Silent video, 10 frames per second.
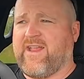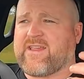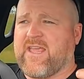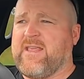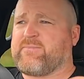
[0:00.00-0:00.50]

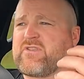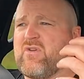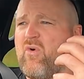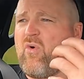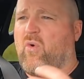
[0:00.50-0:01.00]
It keeps
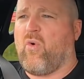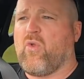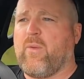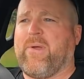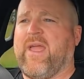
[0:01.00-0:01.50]

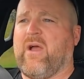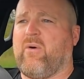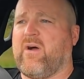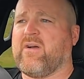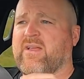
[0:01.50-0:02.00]
all the
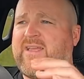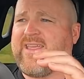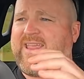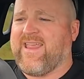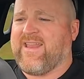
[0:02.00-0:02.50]
power
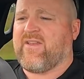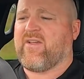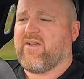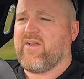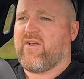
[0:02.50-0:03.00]

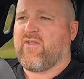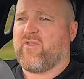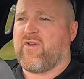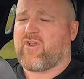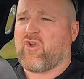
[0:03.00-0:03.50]
in
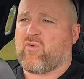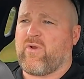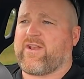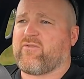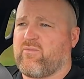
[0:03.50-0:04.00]
the
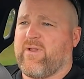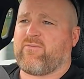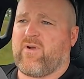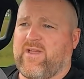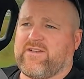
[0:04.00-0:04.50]
correct
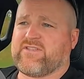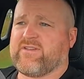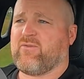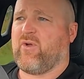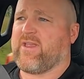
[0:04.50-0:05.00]
rev range.
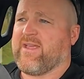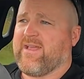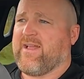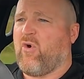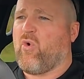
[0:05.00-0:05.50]
Like,
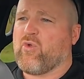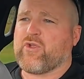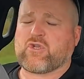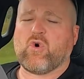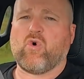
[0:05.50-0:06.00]
all
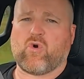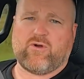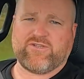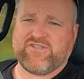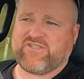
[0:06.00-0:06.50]
the torque,
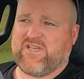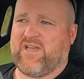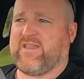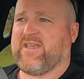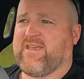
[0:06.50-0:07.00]
I should say,